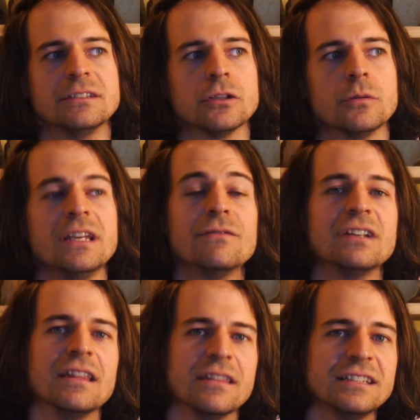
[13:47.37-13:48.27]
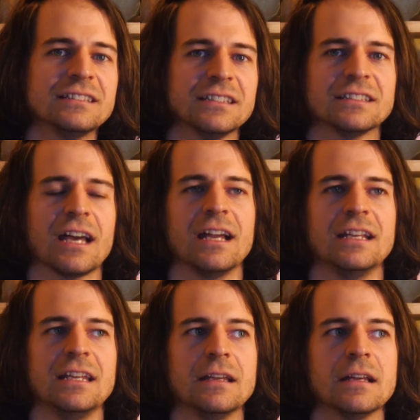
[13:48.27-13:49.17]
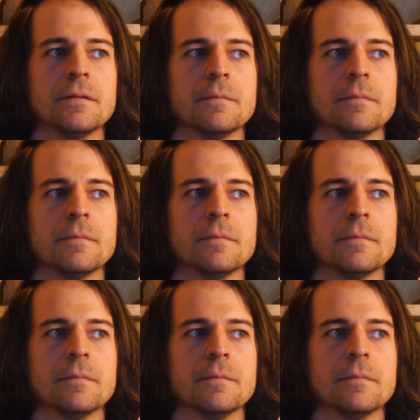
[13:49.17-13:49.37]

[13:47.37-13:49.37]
So even in this society,